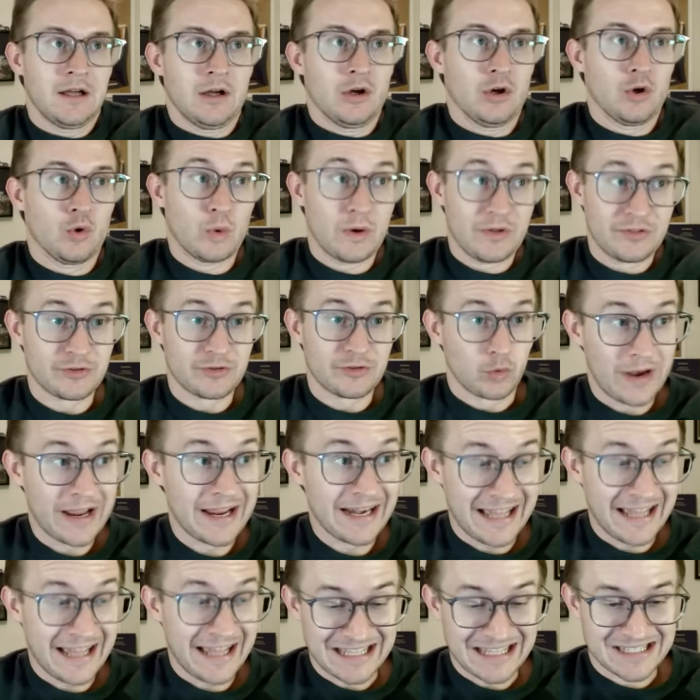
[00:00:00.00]
with Durant
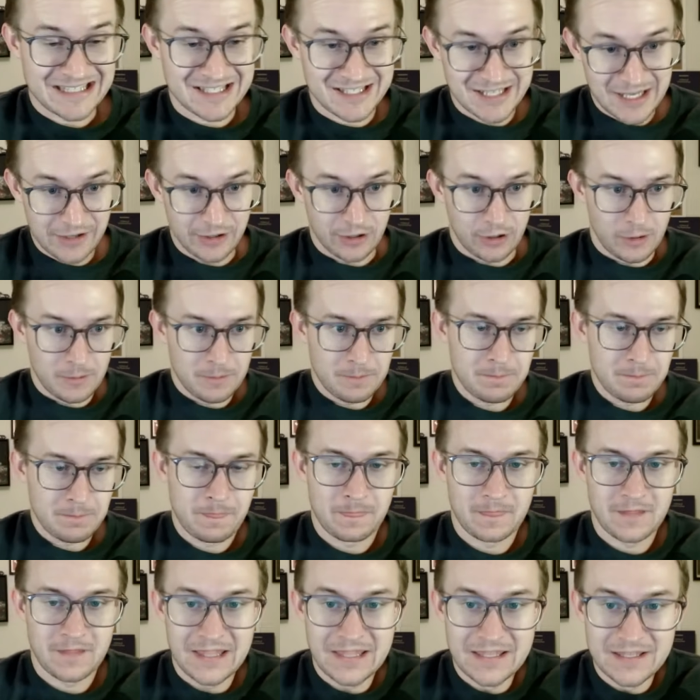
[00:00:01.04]
at center
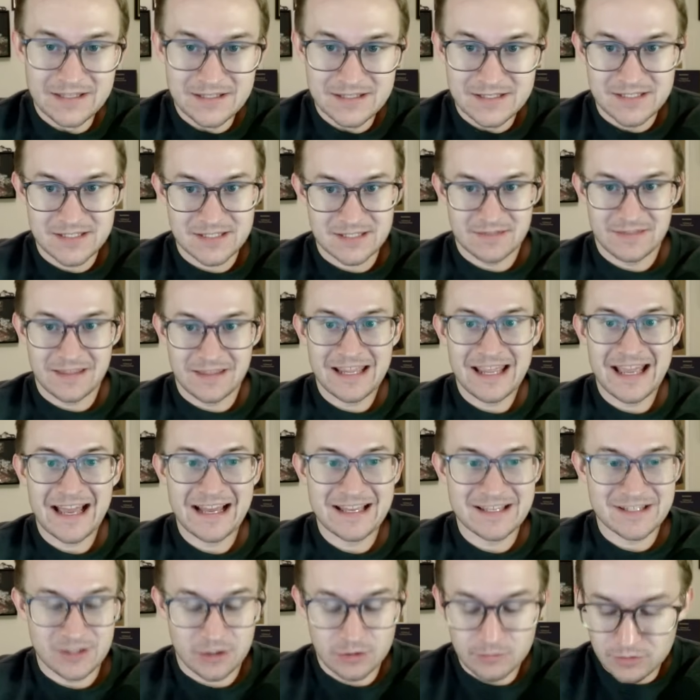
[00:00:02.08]
is that he
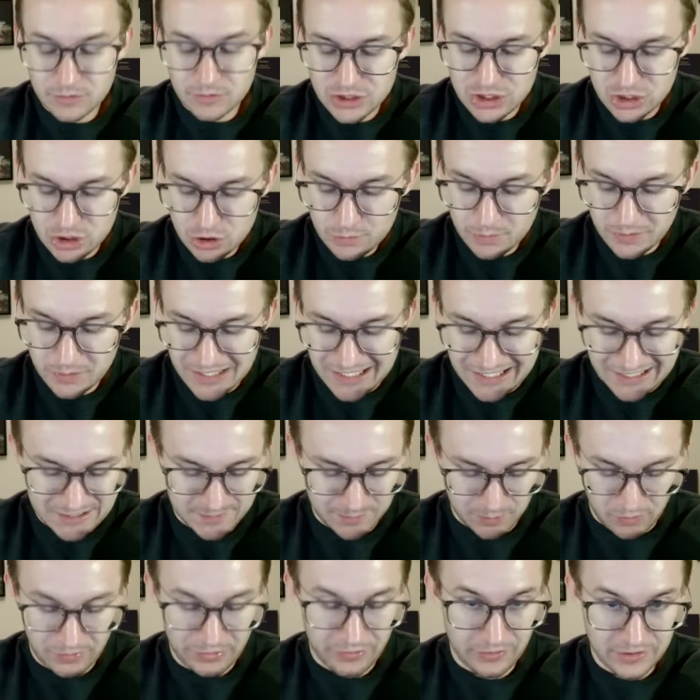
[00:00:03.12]
has almost 2 blocks
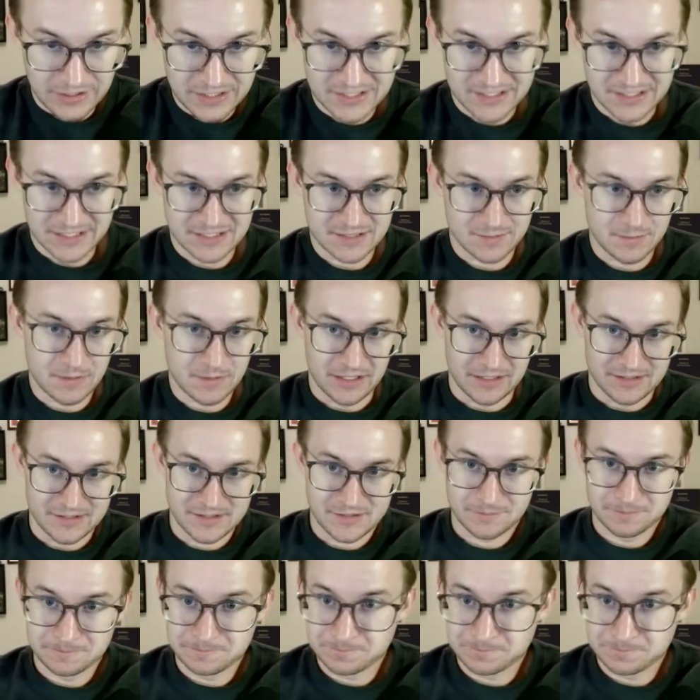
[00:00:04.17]
per 36 minutes